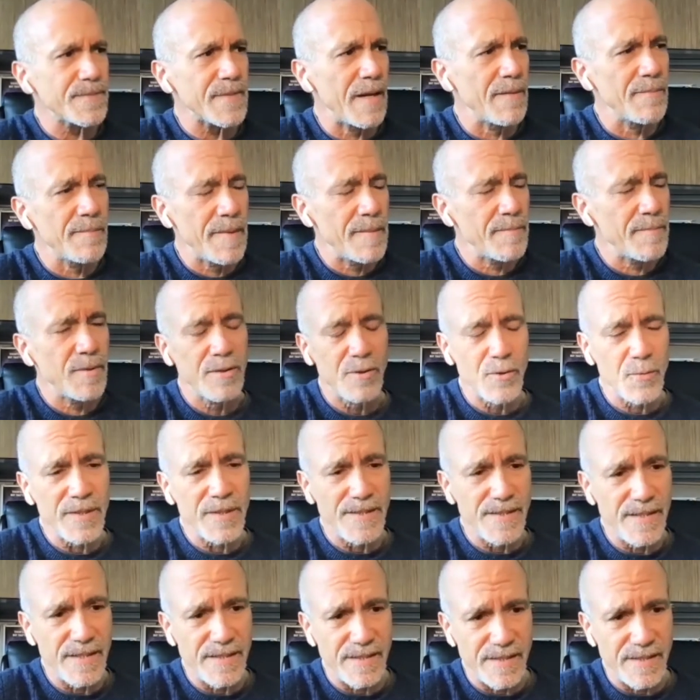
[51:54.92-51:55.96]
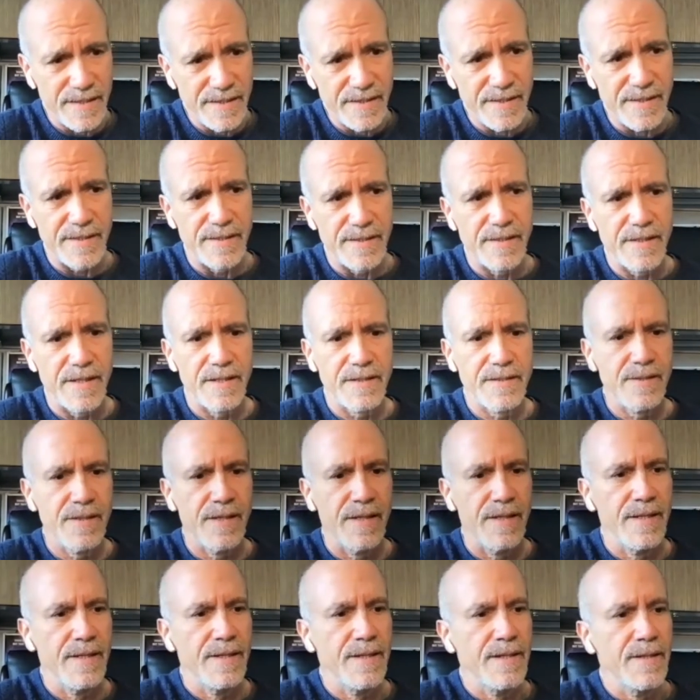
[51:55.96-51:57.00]
I remember in 2666,
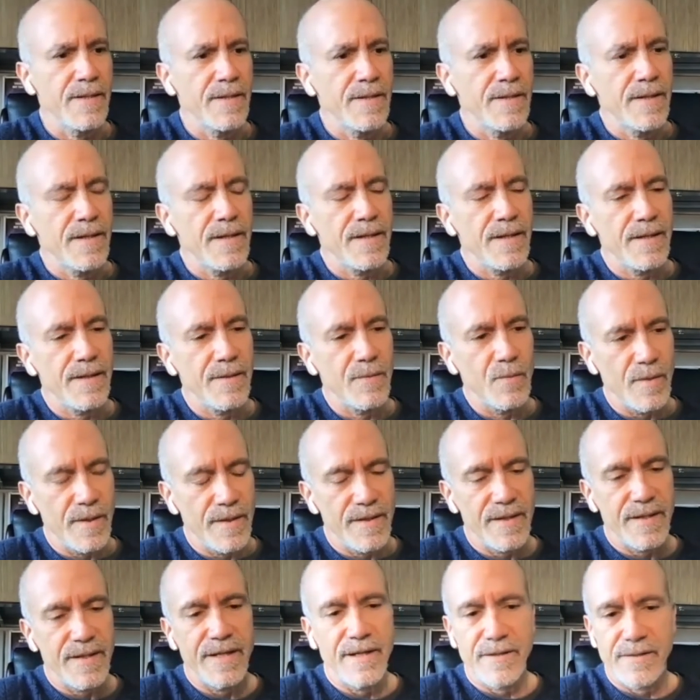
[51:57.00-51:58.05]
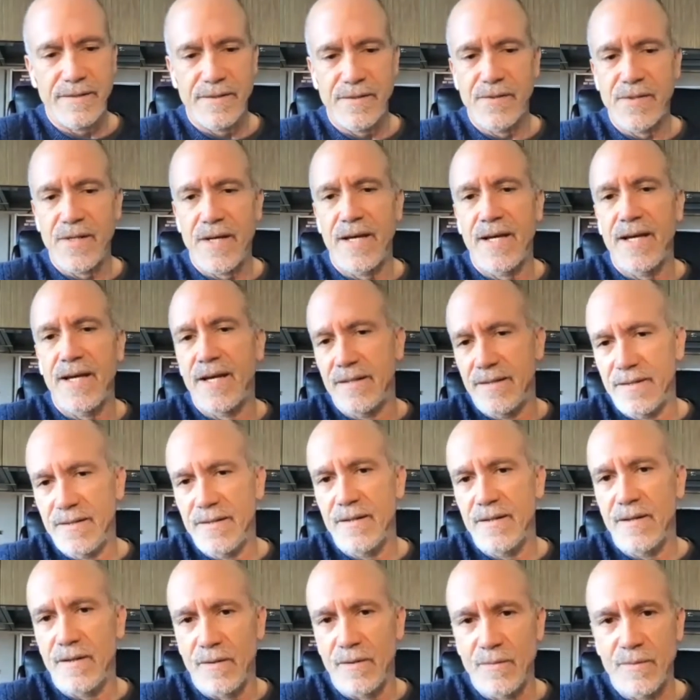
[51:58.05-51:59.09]
one of the characters I had,
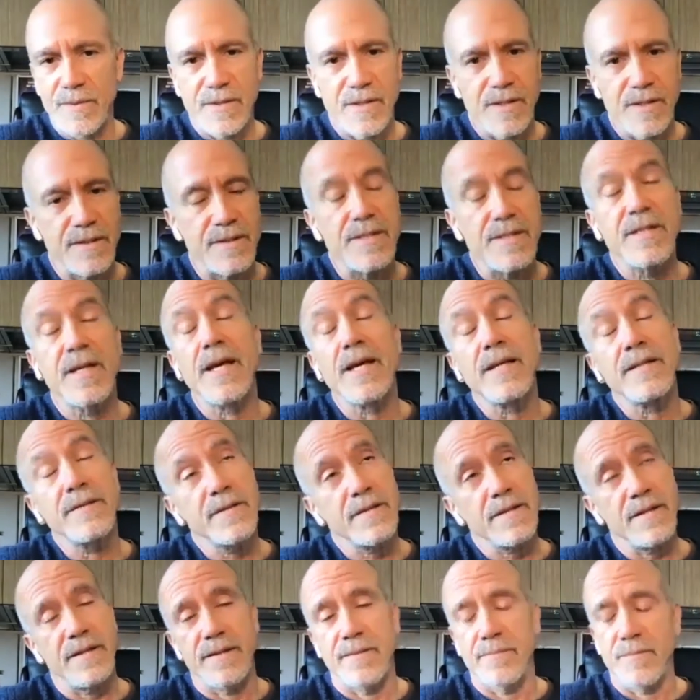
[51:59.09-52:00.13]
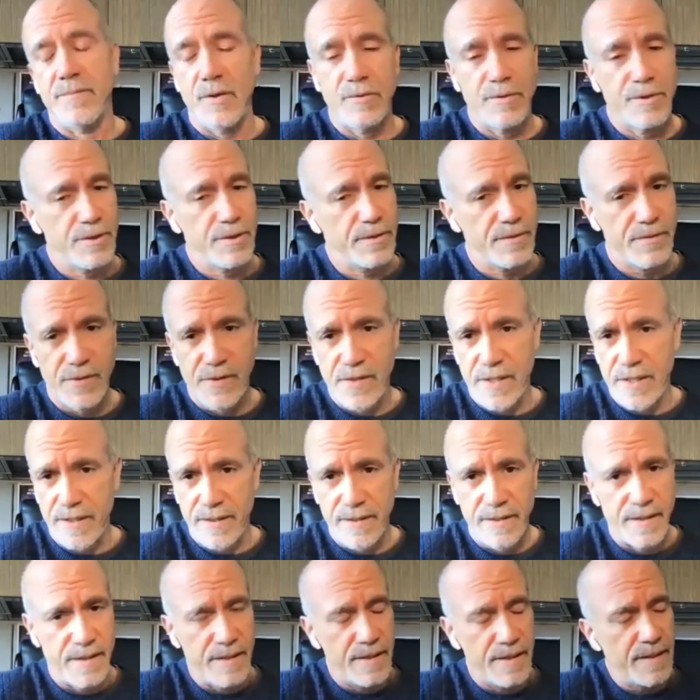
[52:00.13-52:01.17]
was intensely emotional scene,
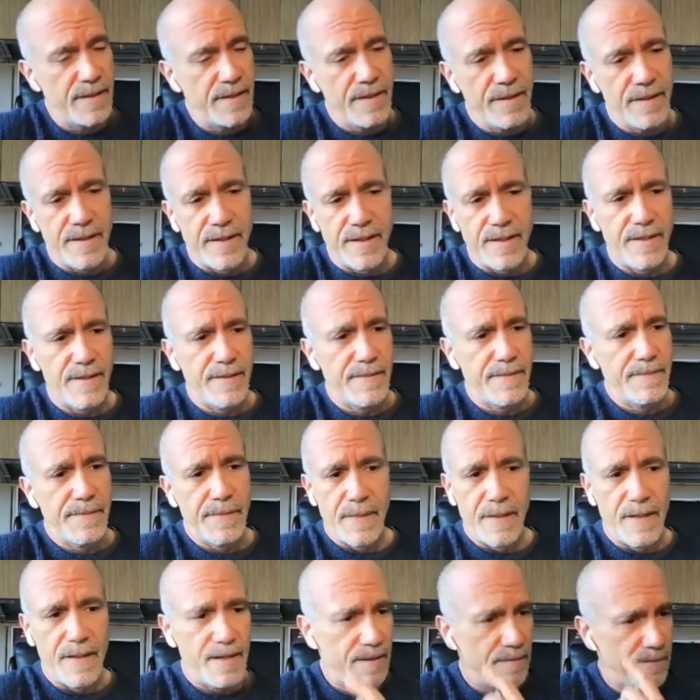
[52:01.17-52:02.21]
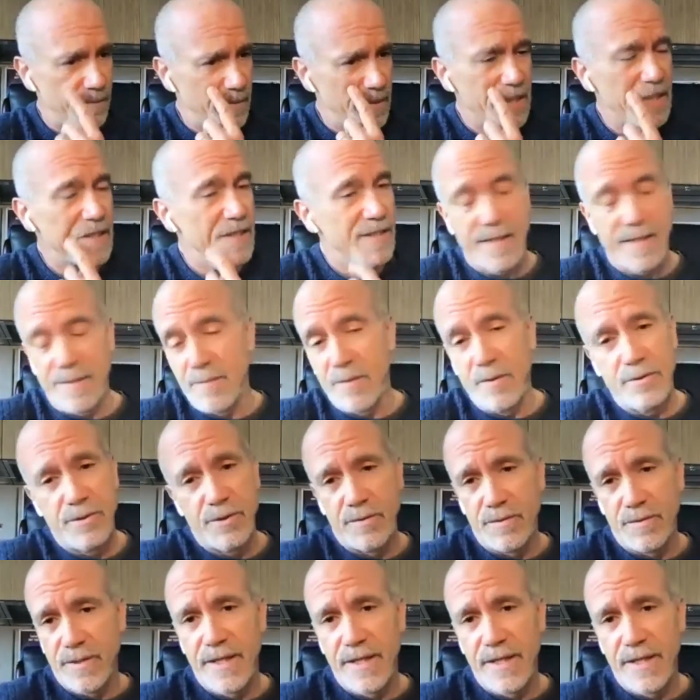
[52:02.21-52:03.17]
intensely emotional